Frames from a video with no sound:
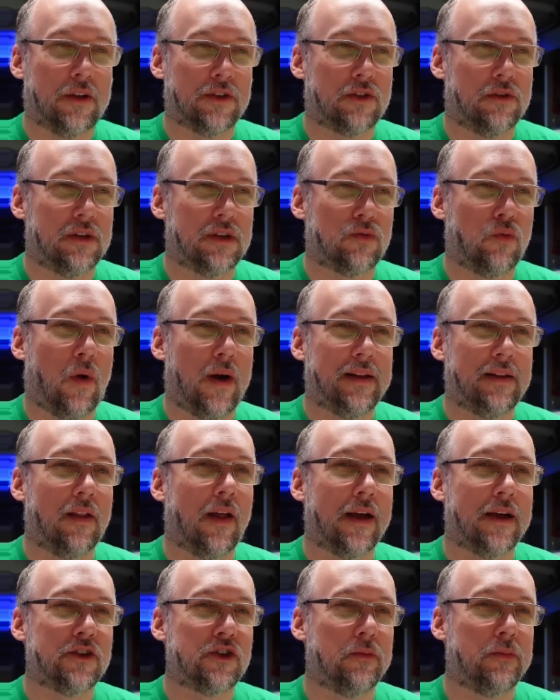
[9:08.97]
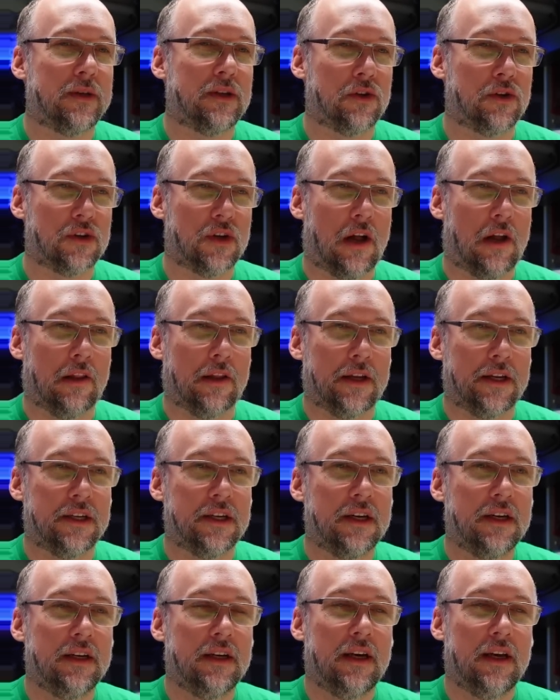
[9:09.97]
So this white line should be solid,
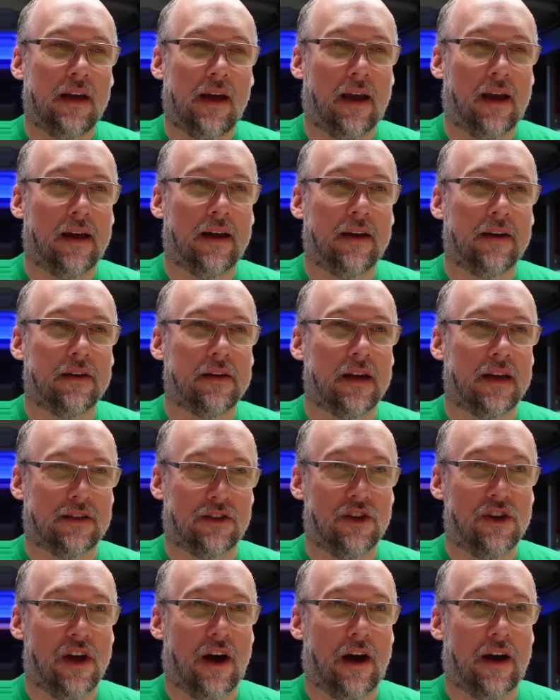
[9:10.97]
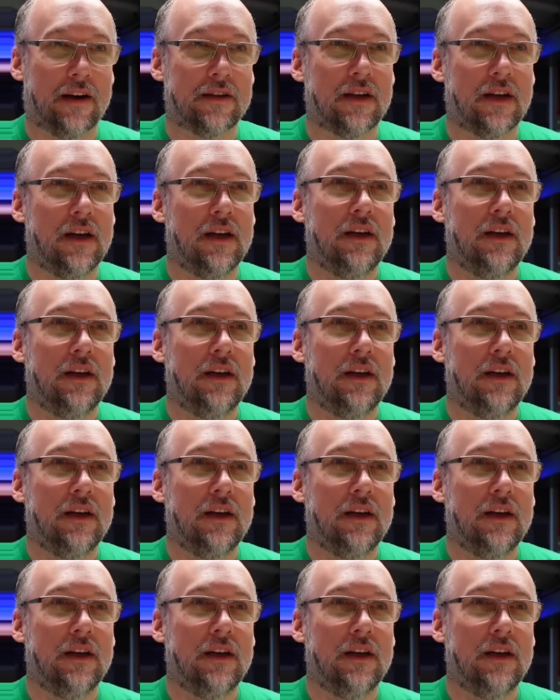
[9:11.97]
and it's not.